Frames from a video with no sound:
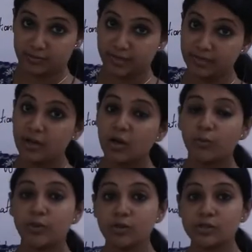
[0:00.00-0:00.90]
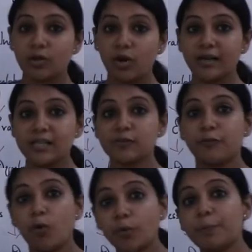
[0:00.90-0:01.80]
right? We also call it as
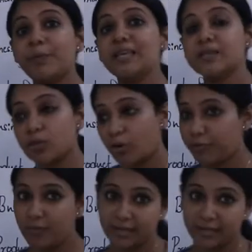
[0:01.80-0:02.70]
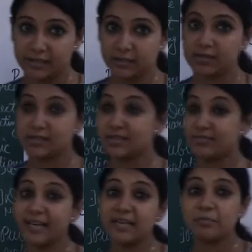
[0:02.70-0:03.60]
4 P's of marketing. This is a
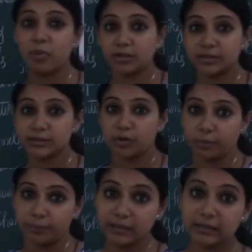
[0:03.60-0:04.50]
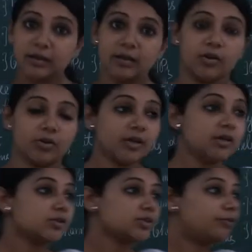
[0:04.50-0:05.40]
very important topic, okay?
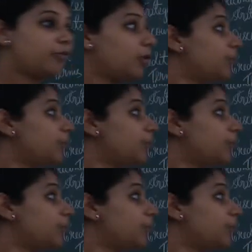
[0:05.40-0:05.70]
So the 4